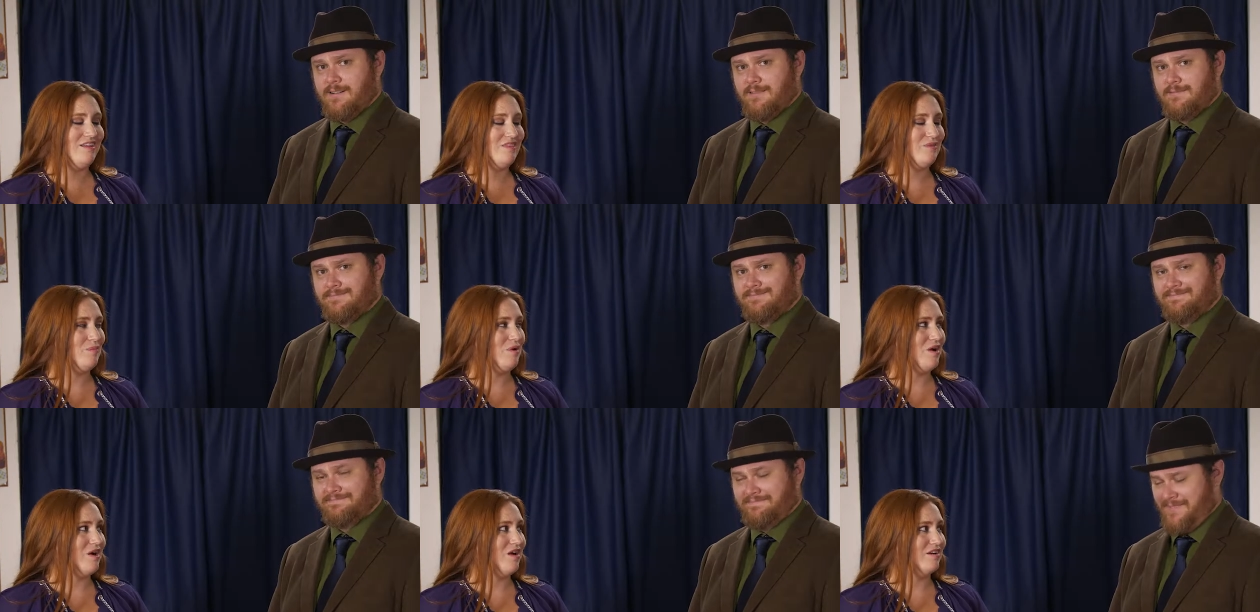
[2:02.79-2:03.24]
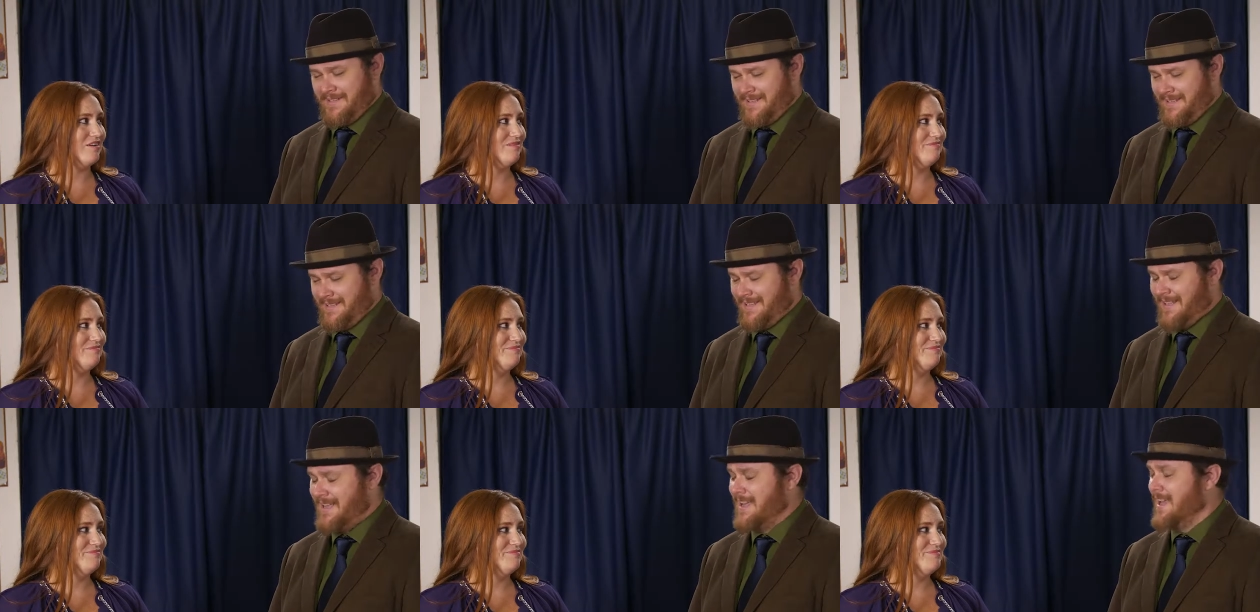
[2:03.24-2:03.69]
Speaker 1: it out of the park.
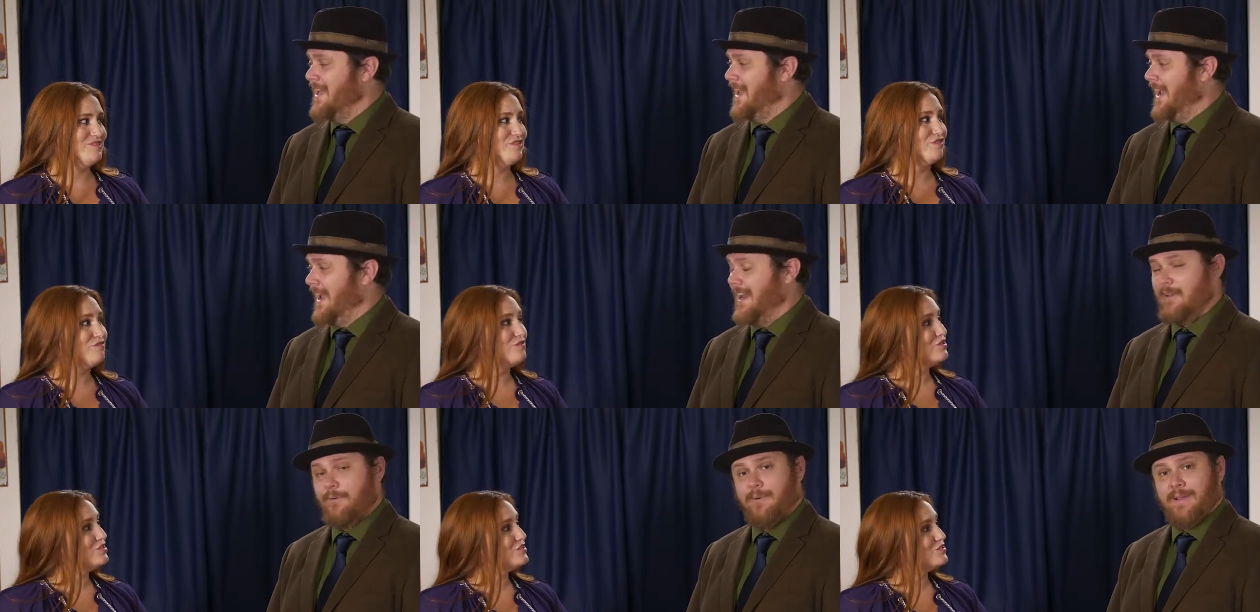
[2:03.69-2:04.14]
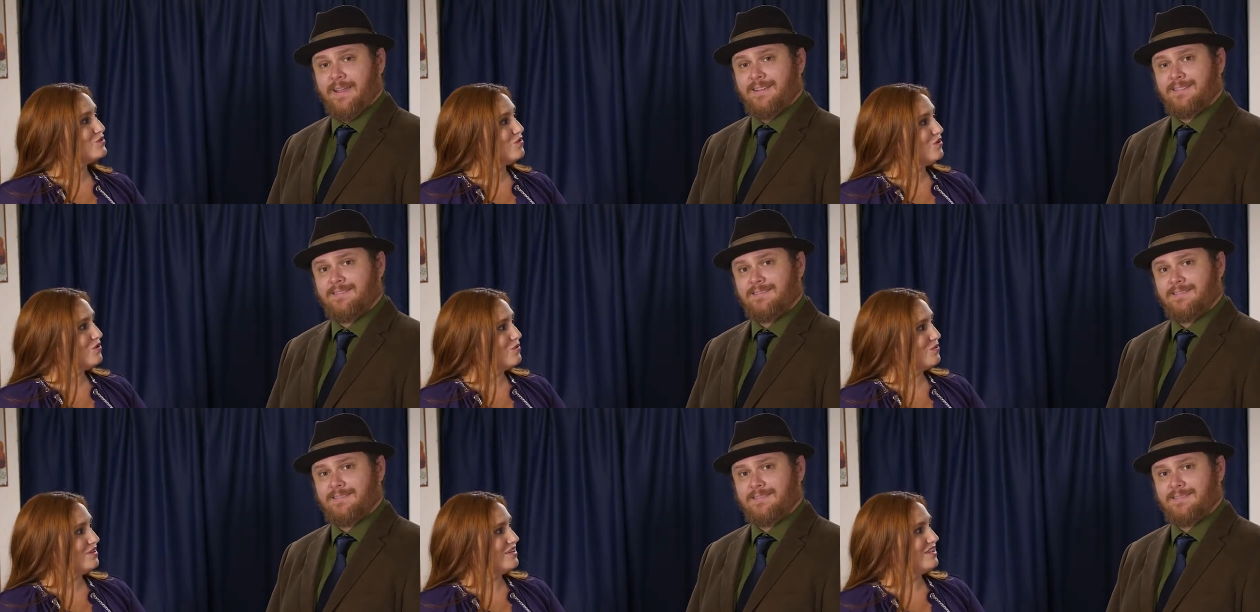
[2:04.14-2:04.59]
Yeah. So for anyway, a
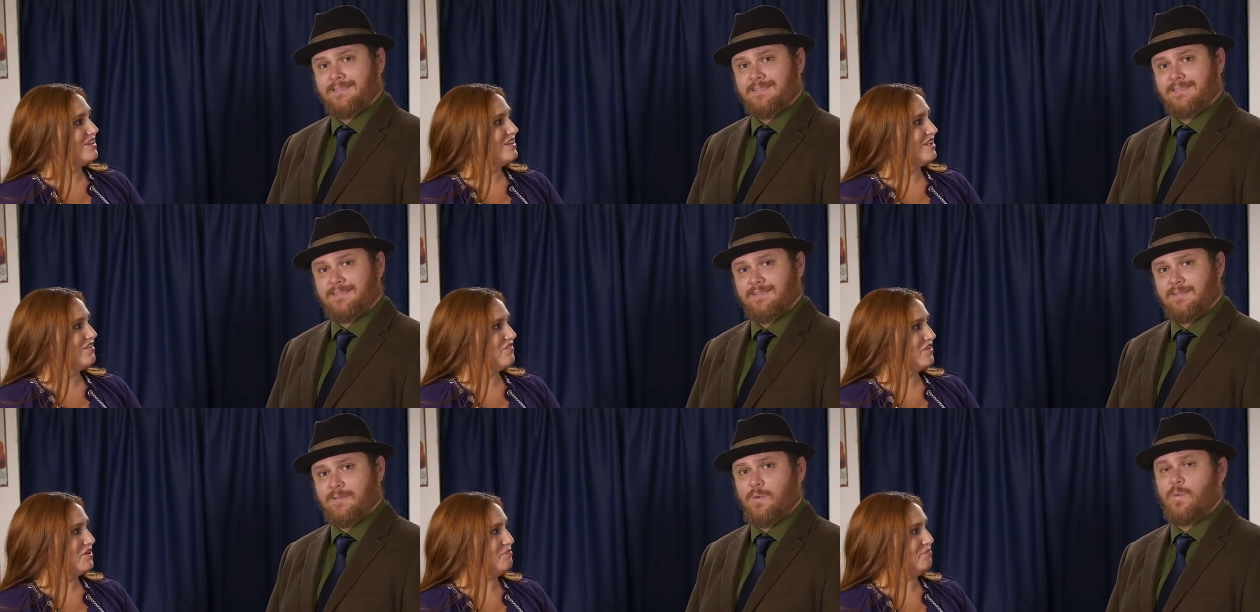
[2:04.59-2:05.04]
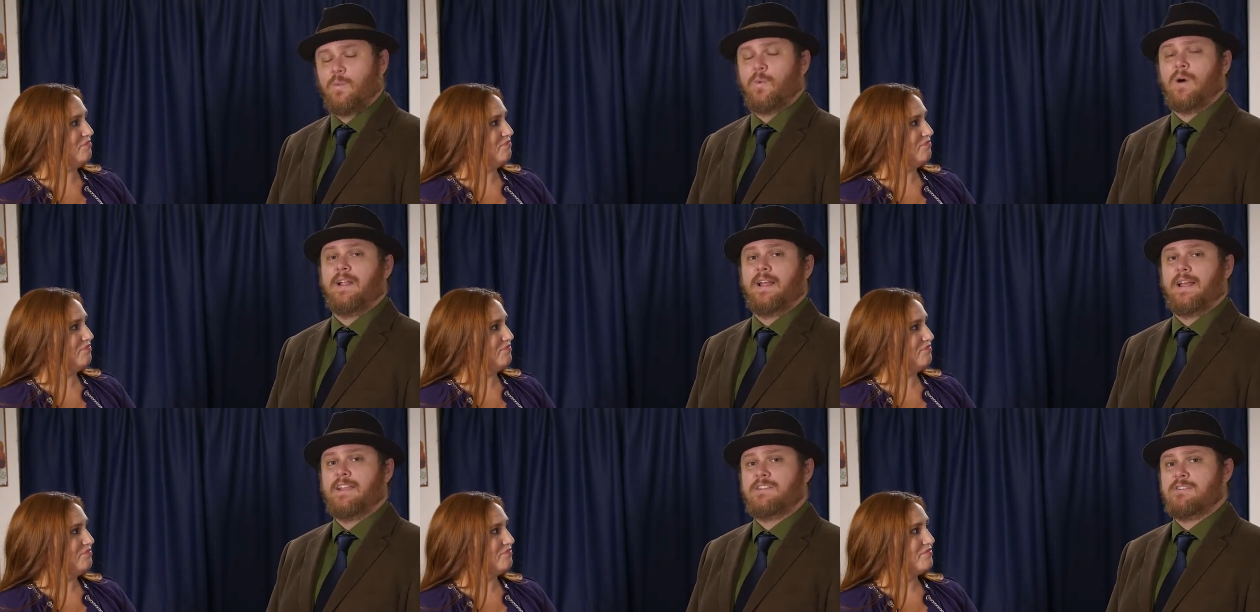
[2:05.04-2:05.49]
score, what are you going to give it?
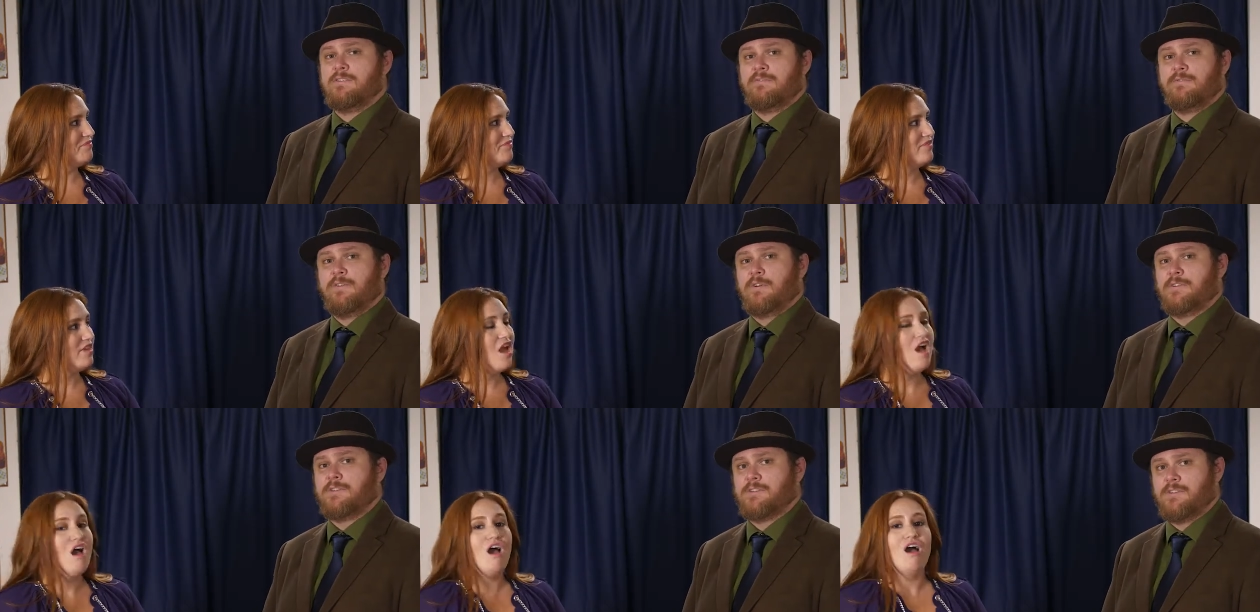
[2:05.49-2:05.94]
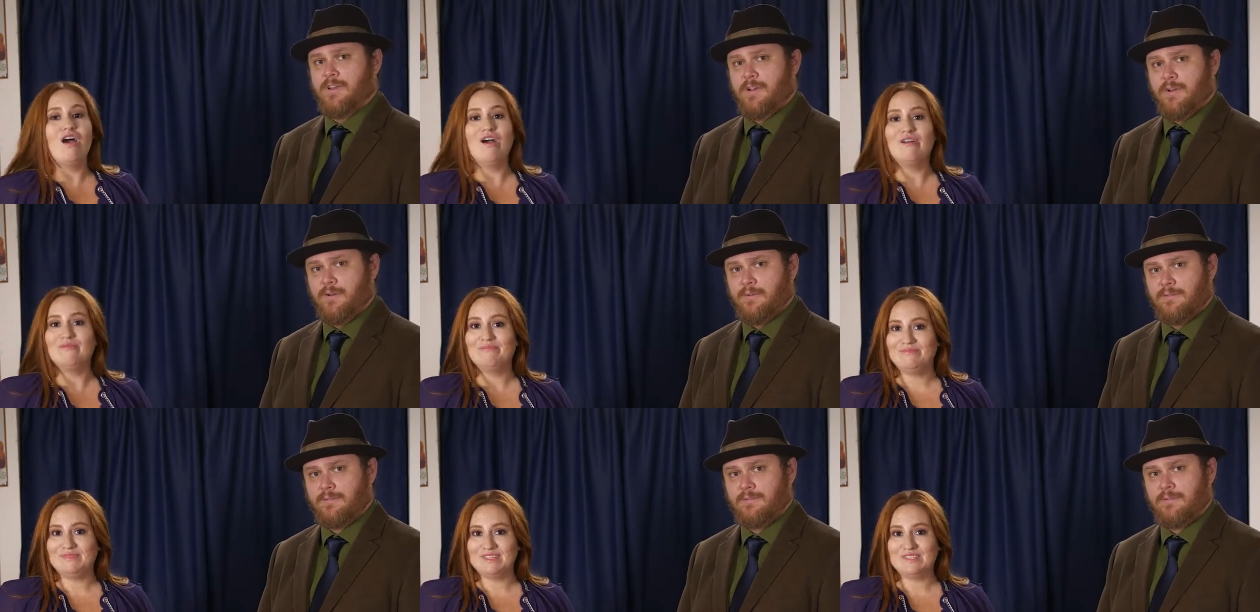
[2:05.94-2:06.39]
Speaker 2: Well, as you folks
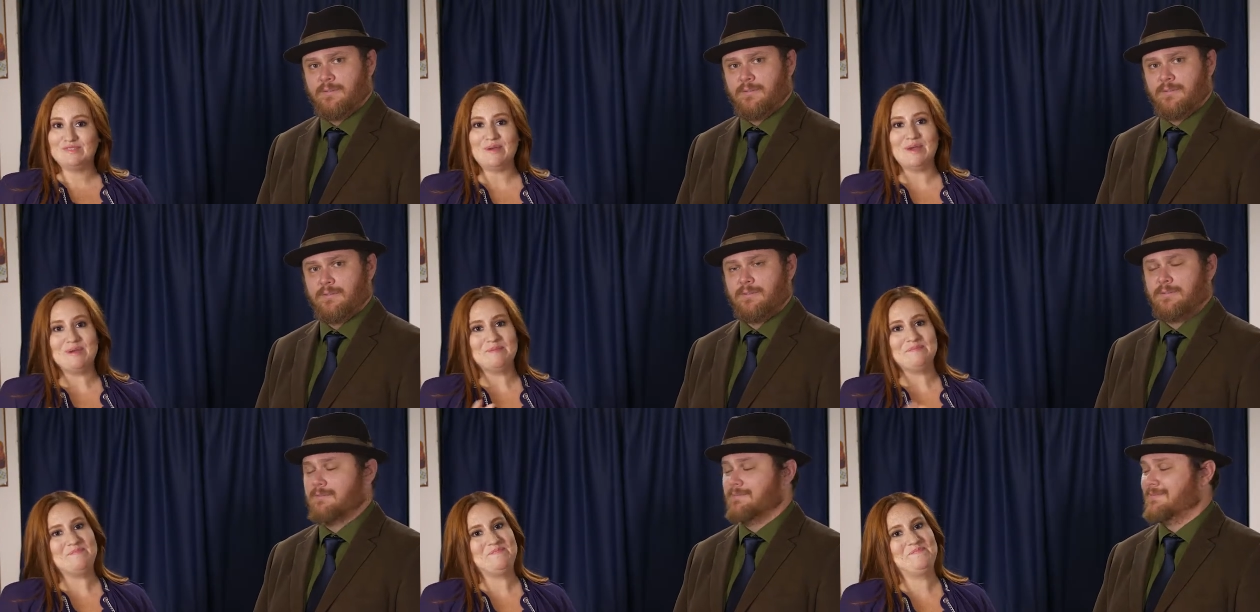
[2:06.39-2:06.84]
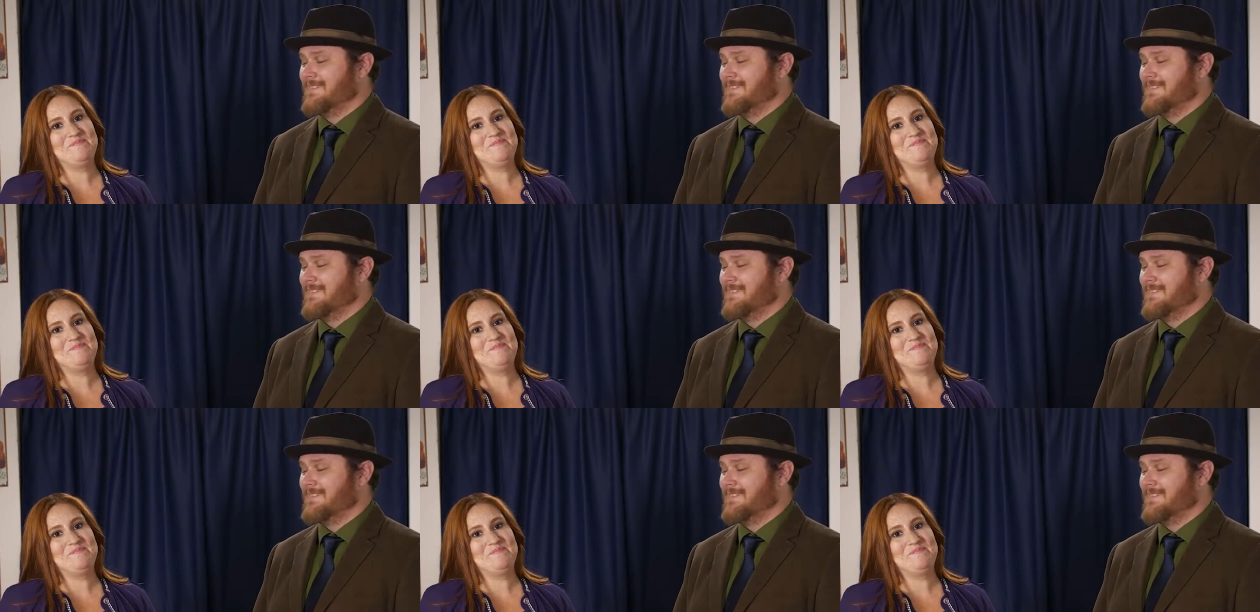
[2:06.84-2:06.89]
know,
Speaker 1: that's right.